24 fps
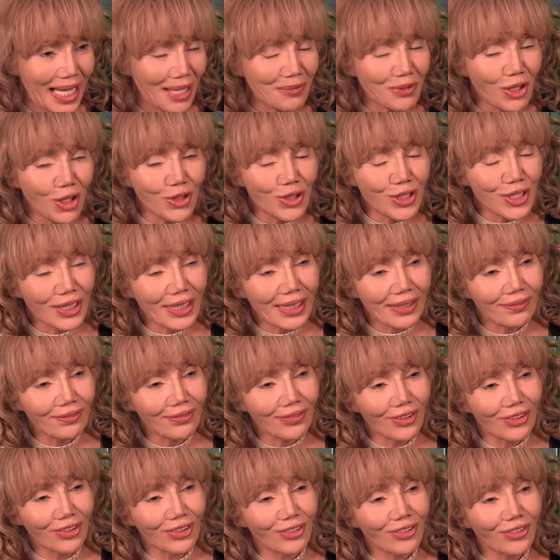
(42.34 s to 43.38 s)
I'm going to
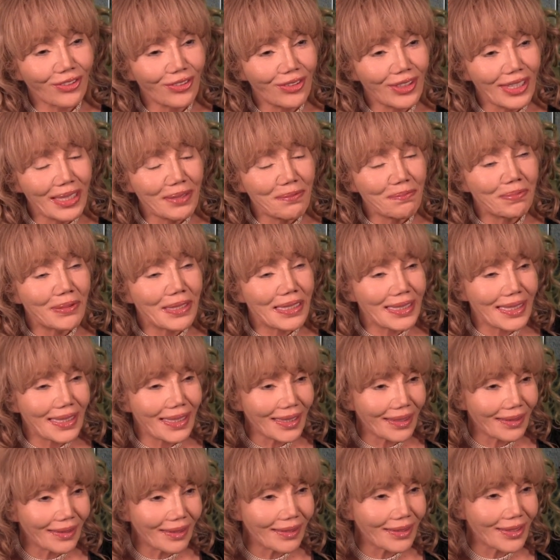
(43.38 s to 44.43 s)
give three
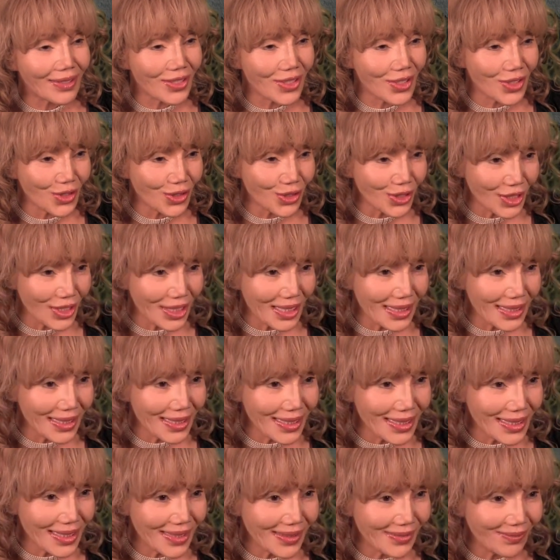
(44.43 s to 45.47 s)
particular
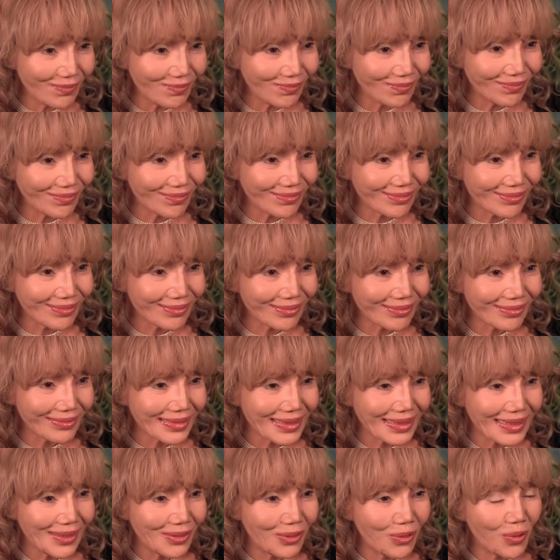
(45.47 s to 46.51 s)
stories,
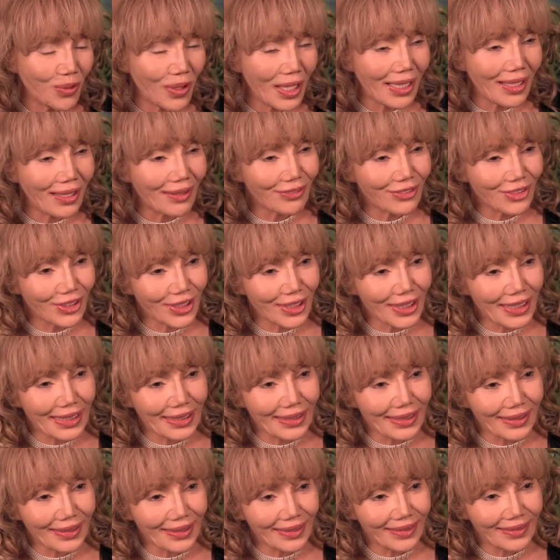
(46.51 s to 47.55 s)
one after
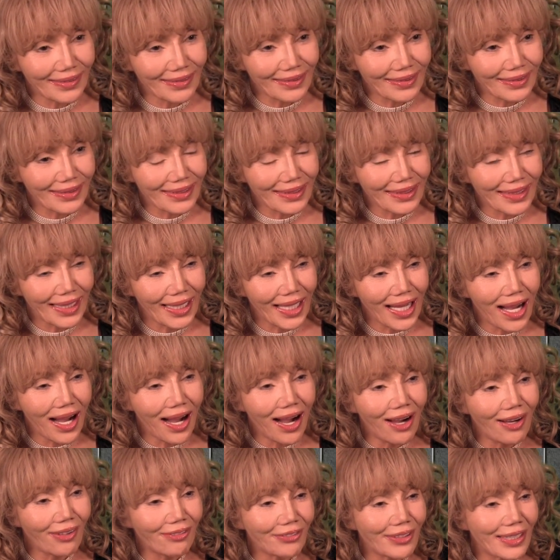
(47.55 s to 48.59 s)
another,
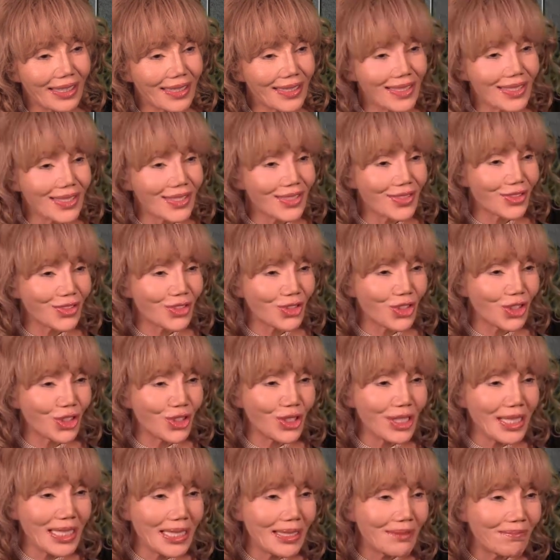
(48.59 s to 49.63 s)
of
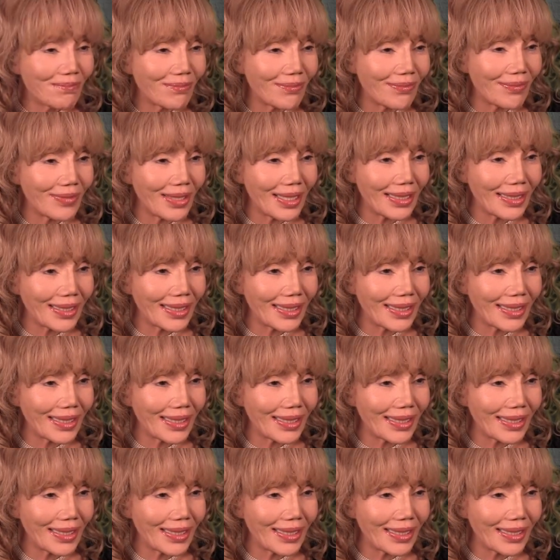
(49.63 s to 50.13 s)
extreme